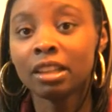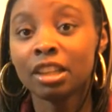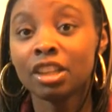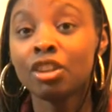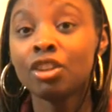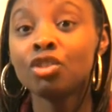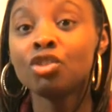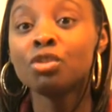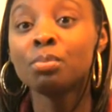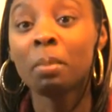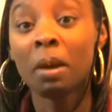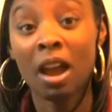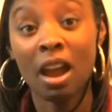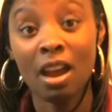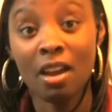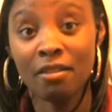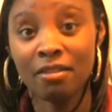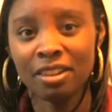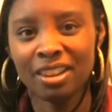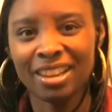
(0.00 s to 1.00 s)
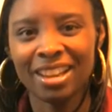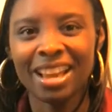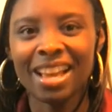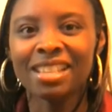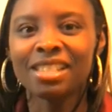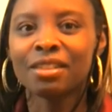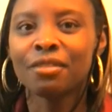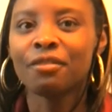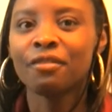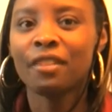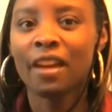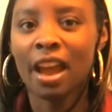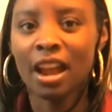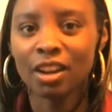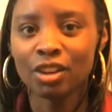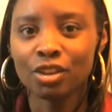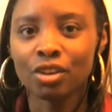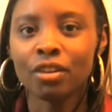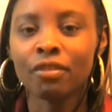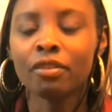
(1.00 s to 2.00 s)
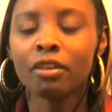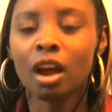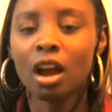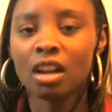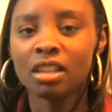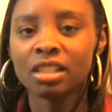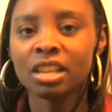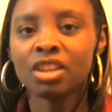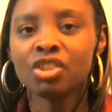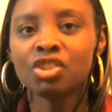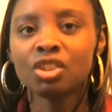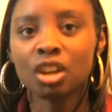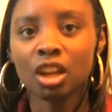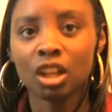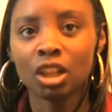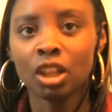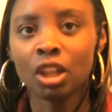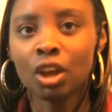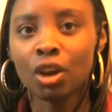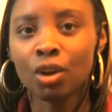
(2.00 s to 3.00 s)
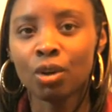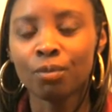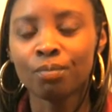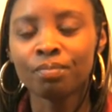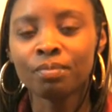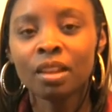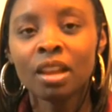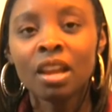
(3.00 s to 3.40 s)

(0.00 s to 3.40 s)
use poverty as a factor of causation alone.